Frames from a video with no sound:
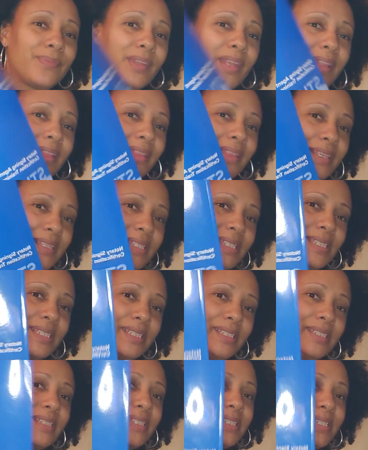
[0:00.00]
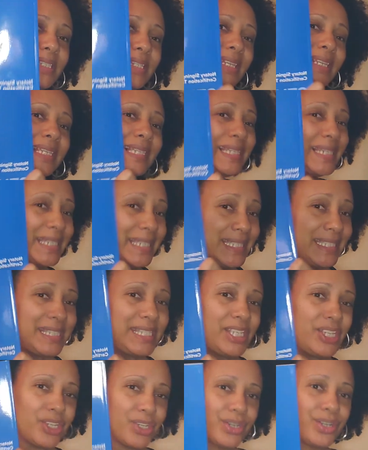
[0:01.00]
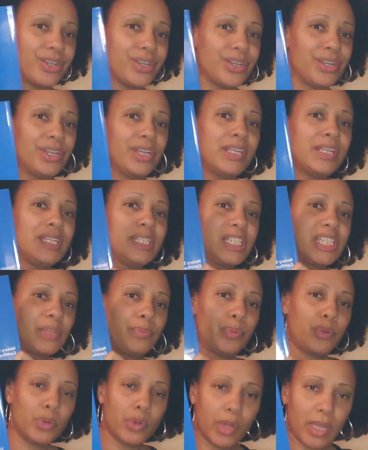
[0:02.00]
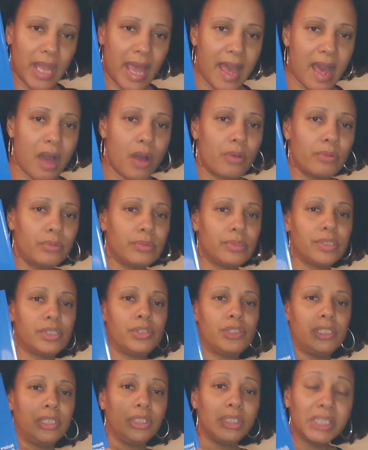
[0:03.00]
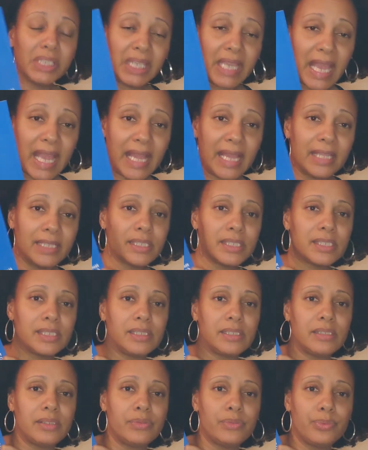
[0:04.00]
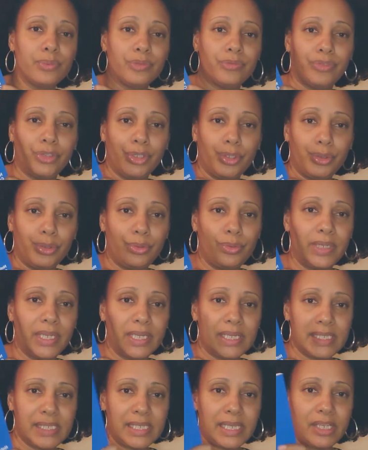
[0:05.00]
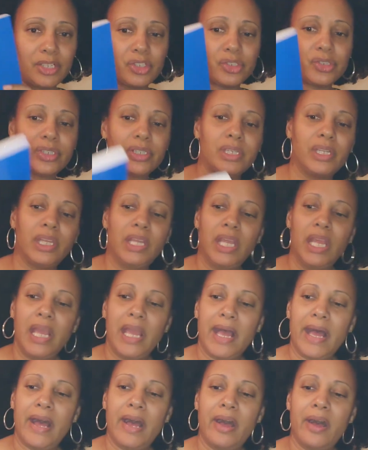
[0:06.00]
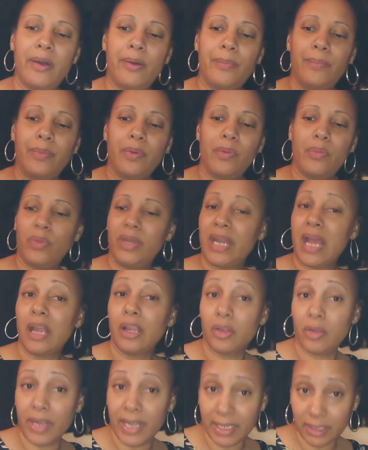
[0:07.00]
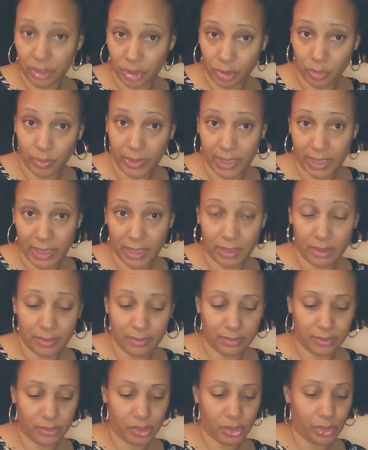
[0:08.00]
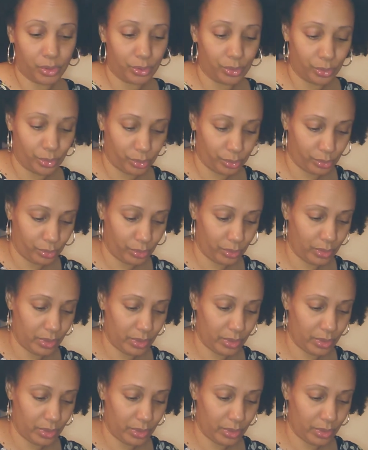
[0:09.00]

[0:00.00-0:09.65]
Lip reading: this is the easier to pull out, to look at, to review, etc. When I graduate to